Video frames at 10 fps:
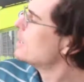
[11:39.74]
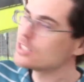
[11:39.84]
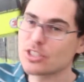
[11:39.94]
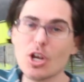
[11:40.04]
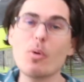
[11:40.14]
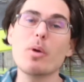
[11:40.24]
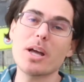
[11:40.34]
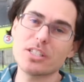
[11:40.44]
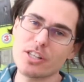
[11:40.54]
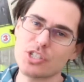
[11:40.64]
So we
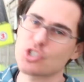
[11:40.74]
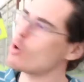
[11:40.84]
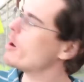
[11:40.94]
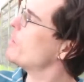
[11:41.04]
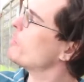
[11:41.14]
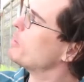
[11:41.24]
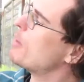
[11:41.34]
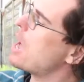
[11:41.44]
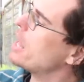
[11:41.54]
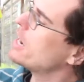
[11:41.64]
went to the store and we
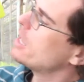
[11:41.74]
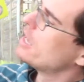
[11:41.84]
bought